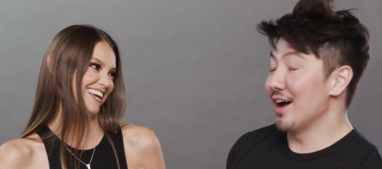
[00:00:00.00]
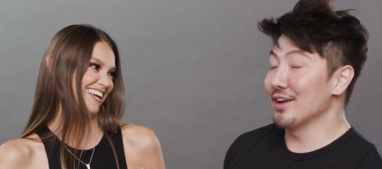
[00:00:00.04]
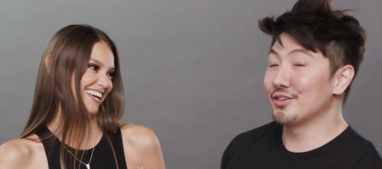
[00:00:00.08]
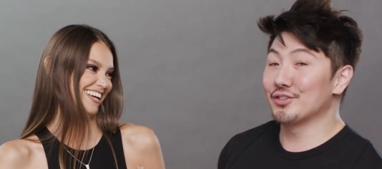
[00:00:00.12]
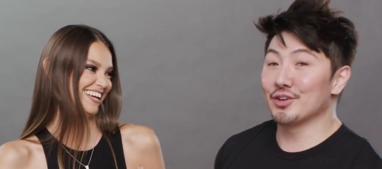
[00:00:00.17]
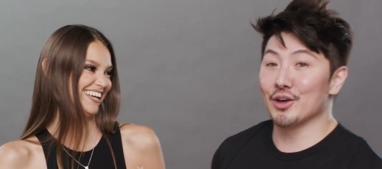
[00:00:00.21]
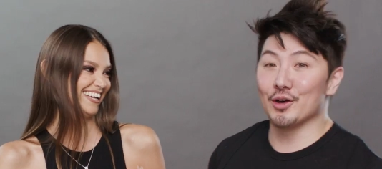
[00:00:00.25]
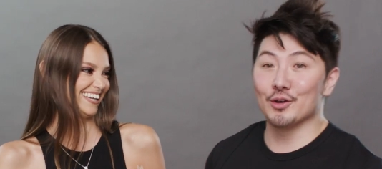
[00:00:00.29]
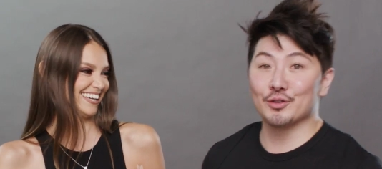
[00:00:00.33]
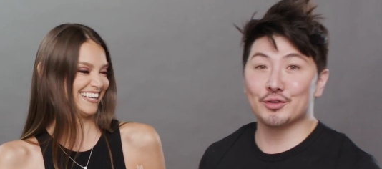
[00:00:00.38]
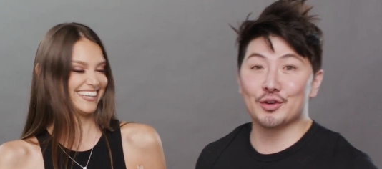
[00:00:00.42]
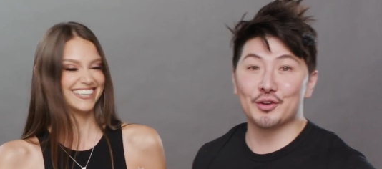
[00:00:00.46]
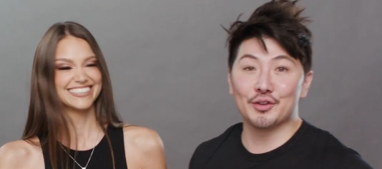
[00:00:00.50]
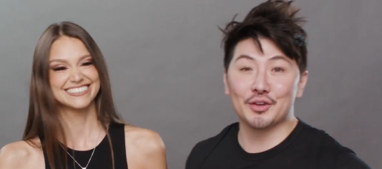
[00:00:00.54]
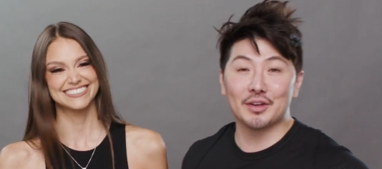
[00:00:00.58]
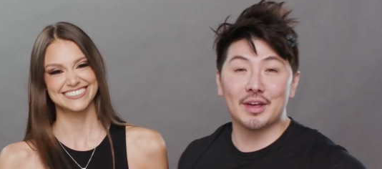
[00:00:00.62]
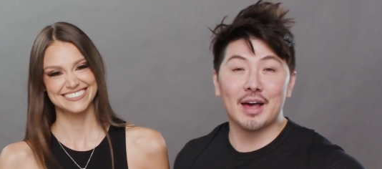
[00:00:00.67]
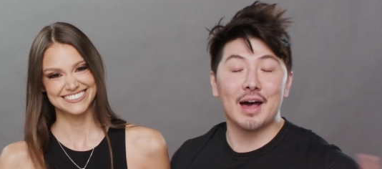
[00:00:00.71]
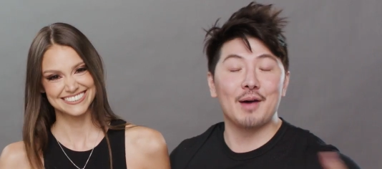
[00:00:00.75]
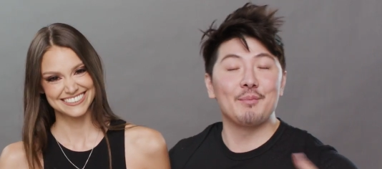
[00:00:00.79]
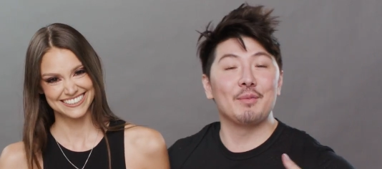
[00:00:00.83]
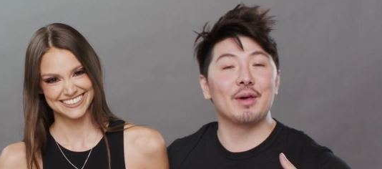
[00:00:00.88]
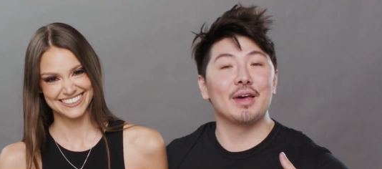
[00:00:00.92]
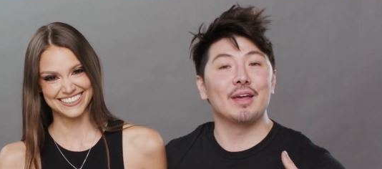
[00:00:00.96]
Speaker 1: I chose her to
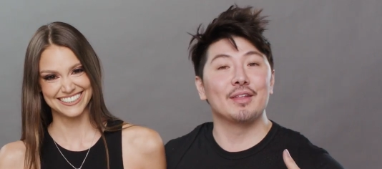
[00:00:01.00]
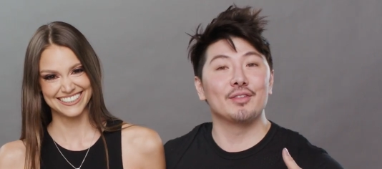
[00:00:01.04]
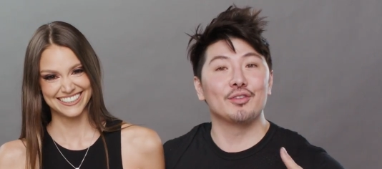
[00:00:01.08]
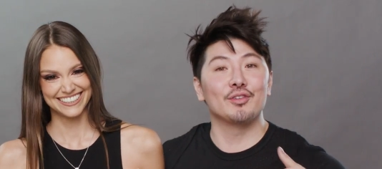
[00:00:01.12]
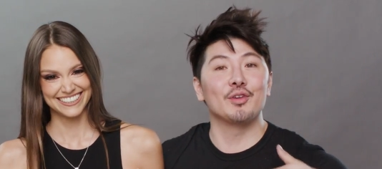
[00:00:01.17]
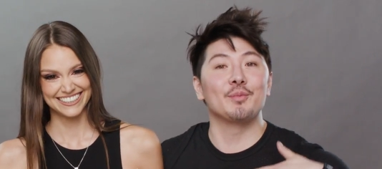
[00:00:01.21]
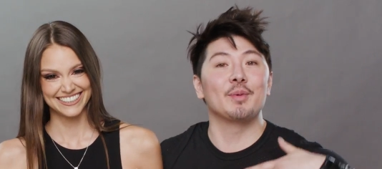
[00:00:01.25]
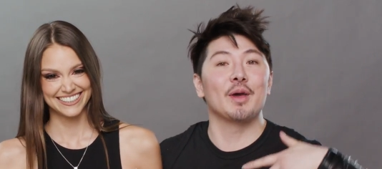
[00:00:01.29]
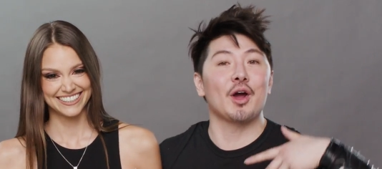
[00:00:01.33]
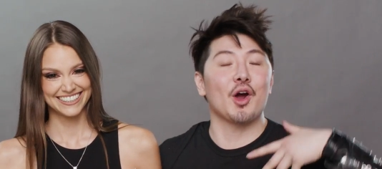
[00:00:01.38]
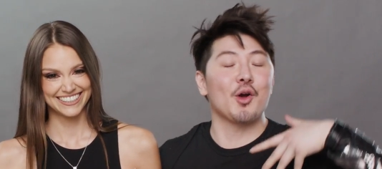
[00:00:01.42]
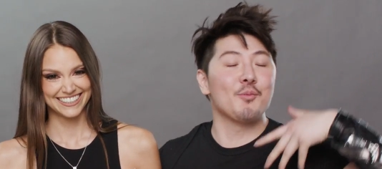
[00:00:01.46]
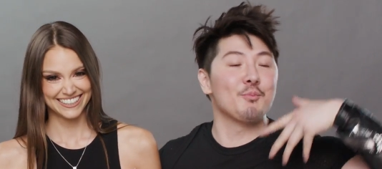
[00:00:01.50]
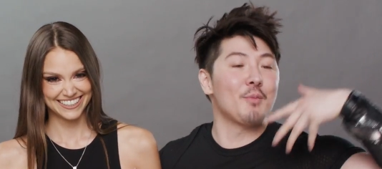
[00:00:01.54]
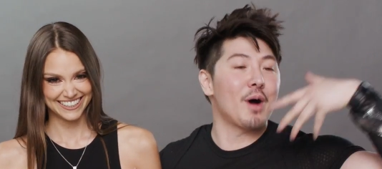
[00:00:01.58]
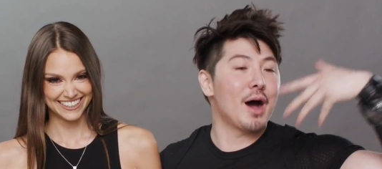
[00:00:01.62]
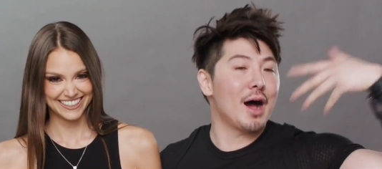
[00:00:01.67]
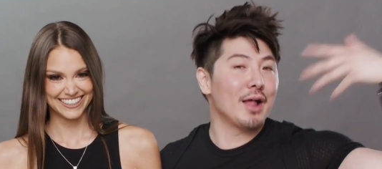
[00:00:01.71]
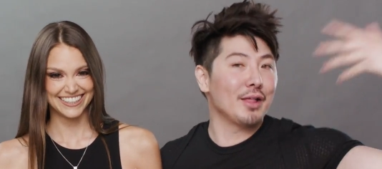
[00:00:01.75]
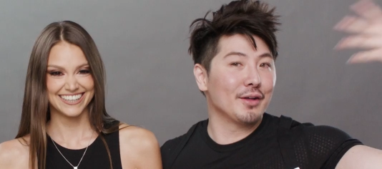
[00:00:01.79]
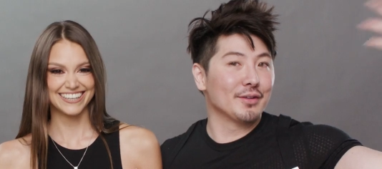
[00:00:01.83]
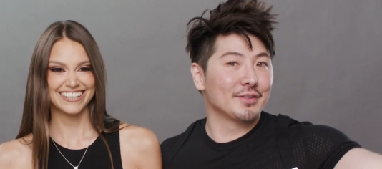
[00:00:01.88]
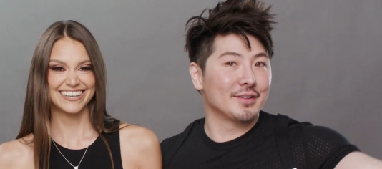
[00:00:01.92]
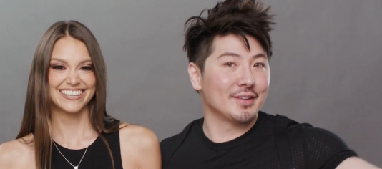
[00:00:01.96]
come in to be our
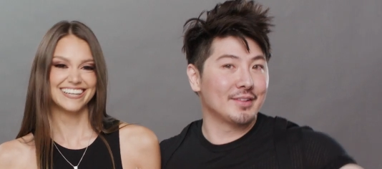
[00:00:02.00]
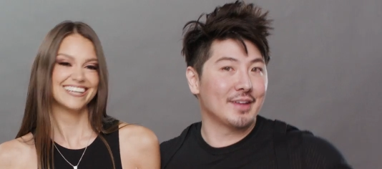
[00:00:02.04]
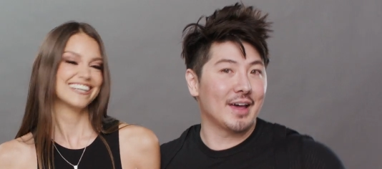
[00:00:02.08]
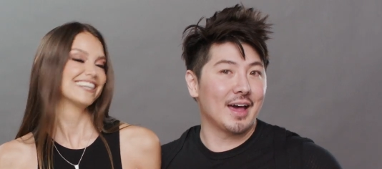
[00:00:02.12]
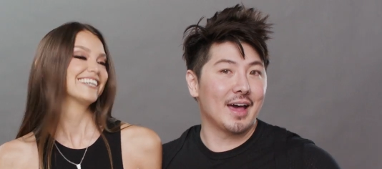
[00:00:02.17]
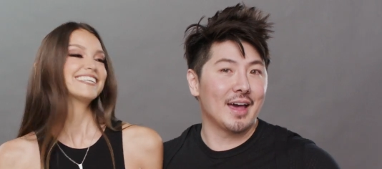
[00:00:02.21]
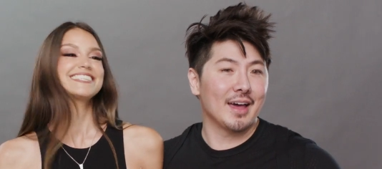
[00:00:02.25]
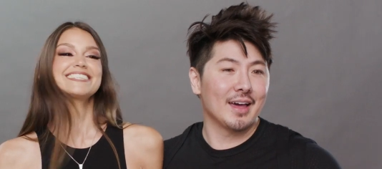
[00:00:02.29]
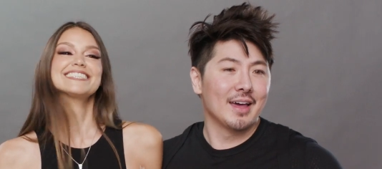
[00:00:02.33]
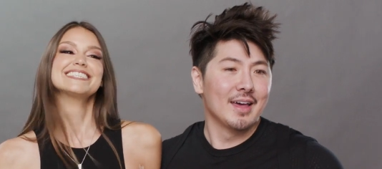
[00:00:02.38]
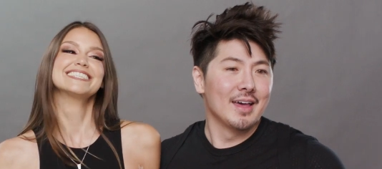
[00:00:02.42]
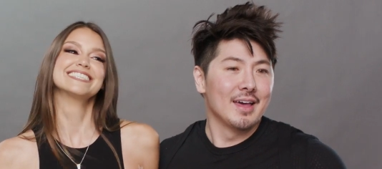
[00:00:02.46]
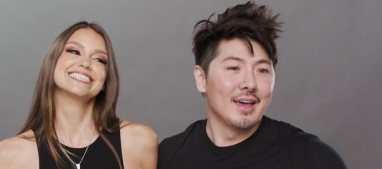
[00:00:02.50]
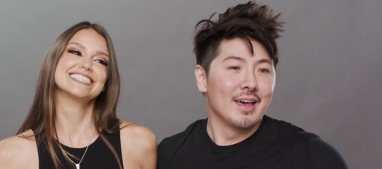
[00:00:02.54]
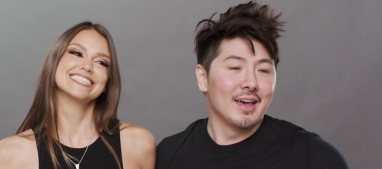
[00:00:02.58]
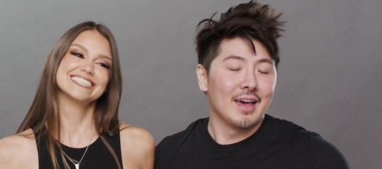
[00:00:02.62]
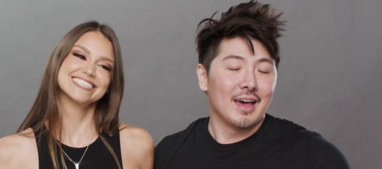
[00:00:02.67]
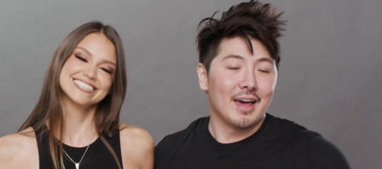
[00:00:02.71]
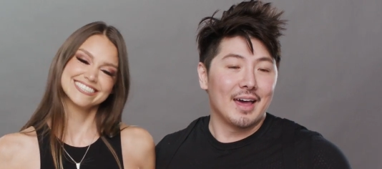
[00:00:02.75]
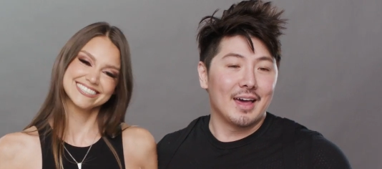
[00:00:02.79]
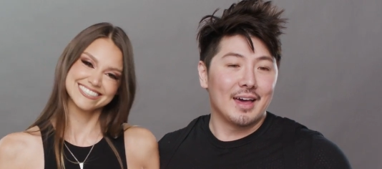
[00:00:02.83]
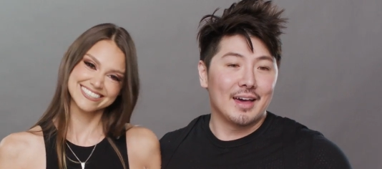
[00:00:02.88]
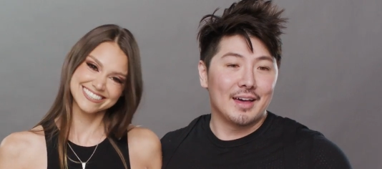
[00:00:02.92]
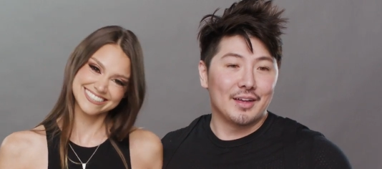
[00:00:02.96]
model today,
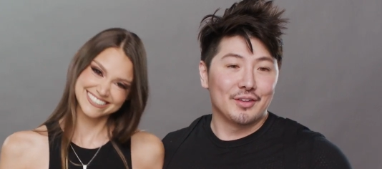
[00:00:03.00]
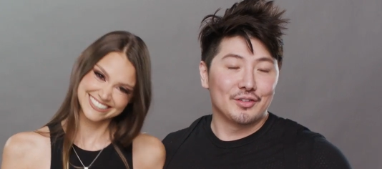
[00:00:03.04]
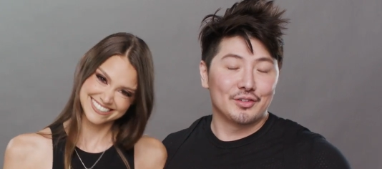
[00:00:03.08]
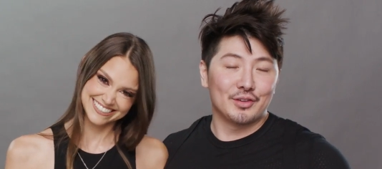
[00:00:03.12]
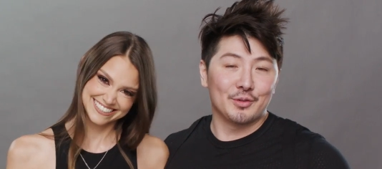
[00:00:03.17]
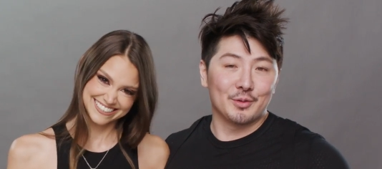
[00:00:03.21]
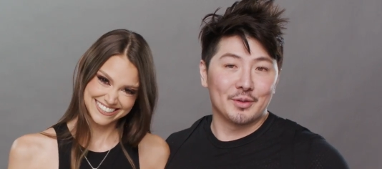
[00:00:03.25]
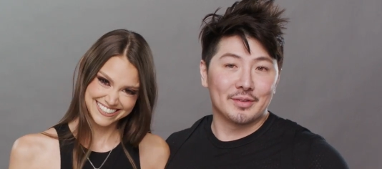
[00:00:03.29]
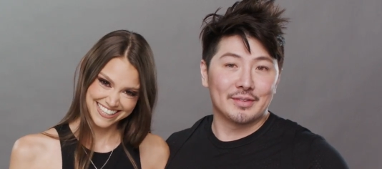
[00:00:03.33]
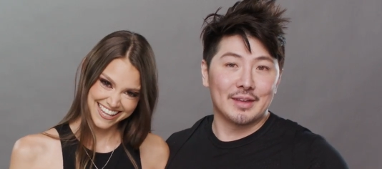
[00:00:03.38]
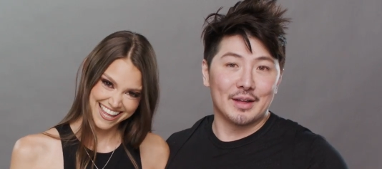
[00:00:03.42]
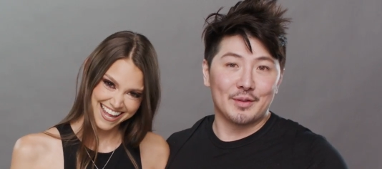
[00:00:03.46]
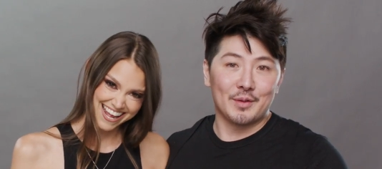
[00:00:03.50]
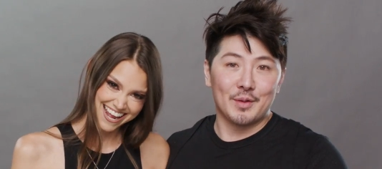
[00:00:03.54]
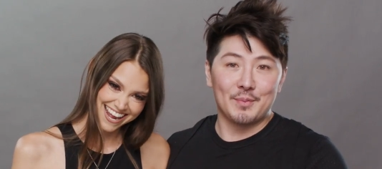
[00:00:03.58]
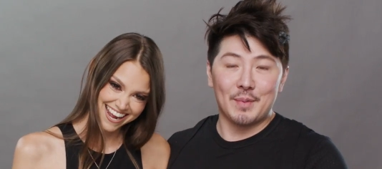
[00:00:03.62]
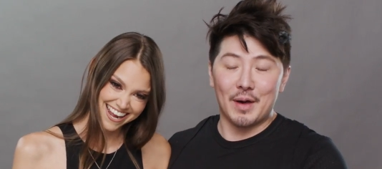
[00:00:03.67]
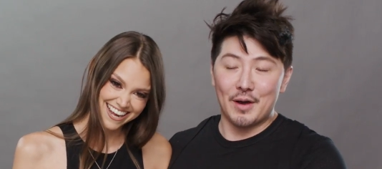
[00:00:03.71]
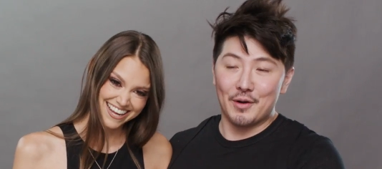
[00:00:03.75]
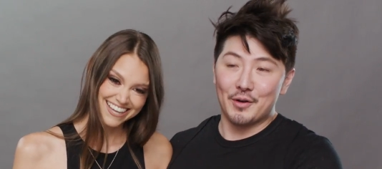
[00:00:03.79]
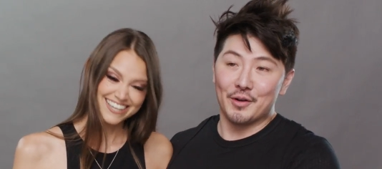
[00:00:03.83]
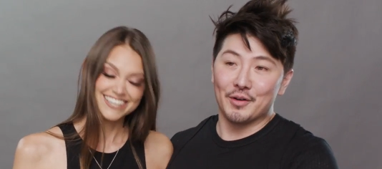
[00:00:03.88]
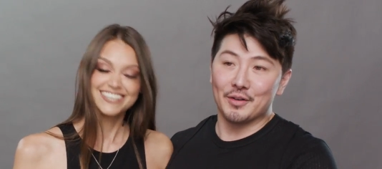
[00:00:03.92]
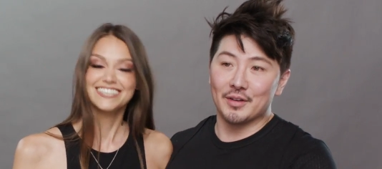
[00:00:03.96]
and she was telling
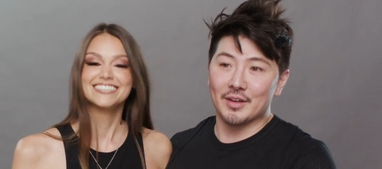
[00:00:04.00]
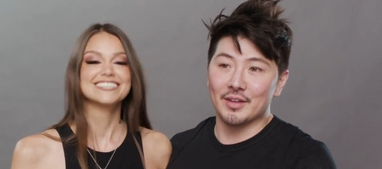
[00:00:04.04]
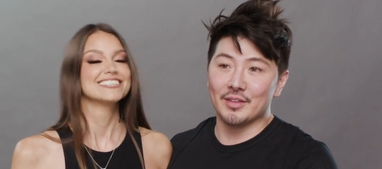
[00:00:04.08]
about her